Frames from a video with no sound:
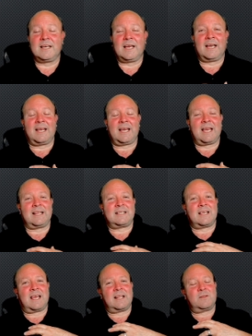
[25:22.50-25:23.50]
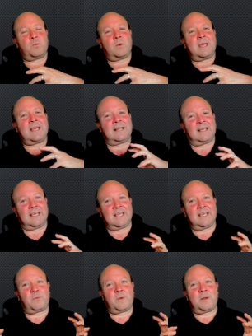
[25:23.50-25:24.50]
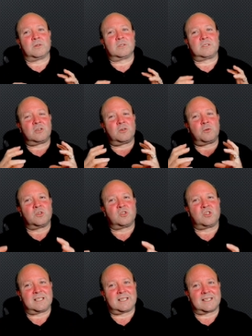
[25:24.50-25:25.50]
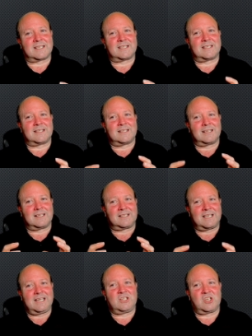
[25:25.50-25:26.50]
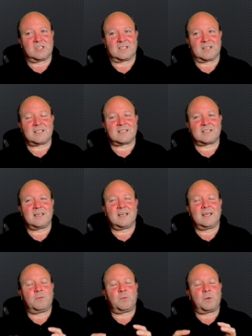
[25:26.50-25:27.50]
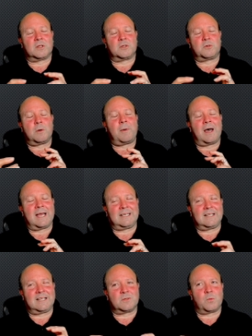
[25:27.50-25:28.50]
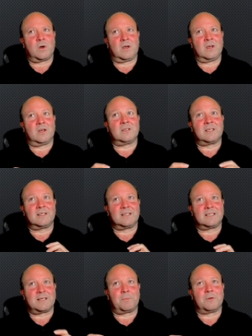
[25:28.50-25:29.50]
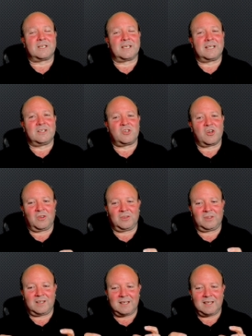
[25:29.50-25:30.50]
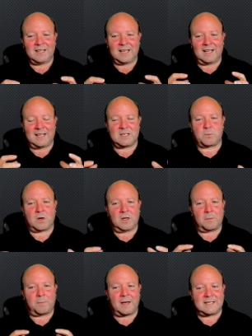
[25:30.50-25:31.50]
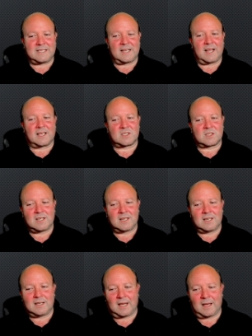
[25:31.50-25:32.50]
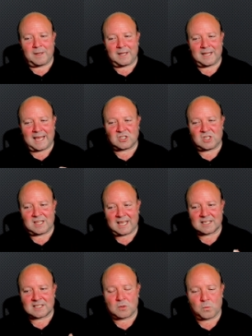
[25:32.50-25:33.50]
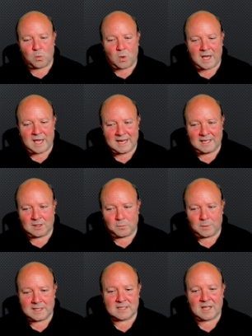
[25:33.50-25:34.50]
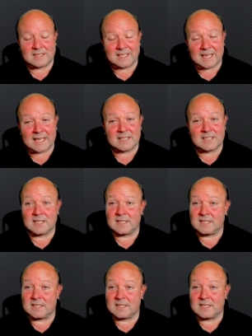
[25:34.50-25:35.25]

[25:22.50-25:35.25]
And weirdly, if we want to do what Jesus teaches us, if we want to abide in his word, as he puts it in John, and his word abides in us, and actually that's the way that we start to get into